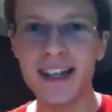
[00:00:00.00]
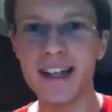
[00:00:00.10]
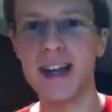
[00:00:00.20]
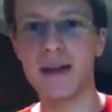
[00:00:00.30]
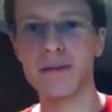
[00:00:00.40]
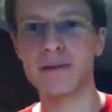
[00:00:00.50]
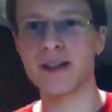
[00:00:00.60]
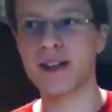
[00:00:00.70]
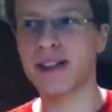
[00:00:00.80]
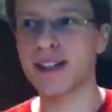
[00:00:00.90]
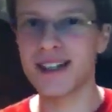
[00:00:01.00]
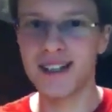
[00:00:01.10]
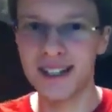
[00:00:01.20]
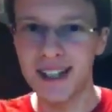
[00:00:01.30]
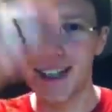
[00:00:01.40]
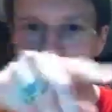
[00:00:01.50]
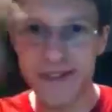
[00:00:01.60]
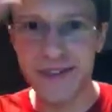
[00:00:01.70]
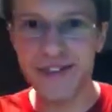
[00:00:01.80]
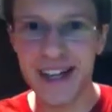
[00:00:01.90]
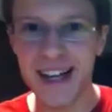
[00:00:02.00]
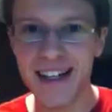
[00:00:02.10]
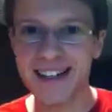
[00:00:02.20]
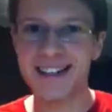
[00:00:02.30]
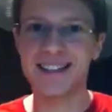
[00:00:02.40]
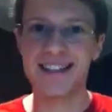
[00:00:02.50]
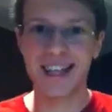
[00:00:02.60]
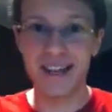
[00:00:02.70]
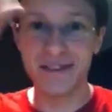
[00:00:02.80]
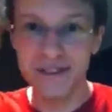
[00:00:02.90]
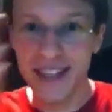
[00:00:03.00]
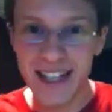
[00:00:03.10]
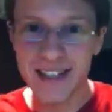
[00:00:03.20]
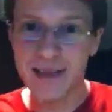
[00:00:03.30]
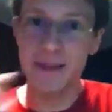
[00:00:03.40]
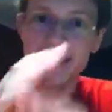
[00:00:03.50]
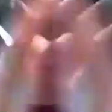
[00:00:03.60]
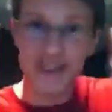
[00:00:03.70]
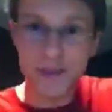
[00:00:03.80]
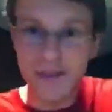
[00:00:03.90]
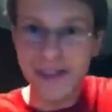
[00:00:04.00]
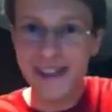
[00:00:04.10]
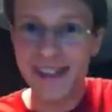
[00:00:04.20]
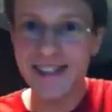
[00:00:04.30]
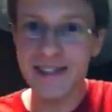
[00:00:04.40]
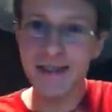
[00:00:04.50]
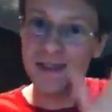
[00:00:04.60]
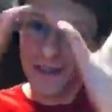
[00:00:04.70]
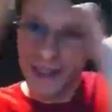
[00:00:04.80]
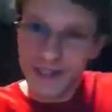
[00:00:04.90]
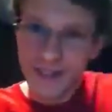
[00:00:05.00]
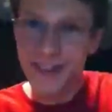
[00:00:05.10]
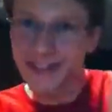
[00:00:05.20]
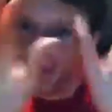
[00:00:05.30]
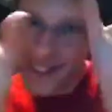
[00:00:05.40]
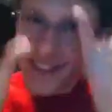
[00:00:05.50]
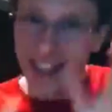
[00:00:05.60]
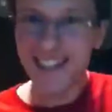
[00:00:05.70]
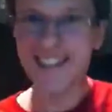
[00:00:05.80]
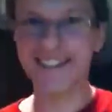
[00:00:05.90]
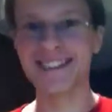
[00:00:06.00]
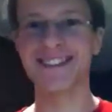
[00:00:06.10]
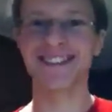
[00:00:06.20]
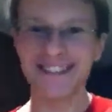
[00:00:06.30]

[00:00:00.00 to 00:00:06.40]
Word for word: Yep. It's like an F of an X, F of X with like Normandin E D U in front with little colors and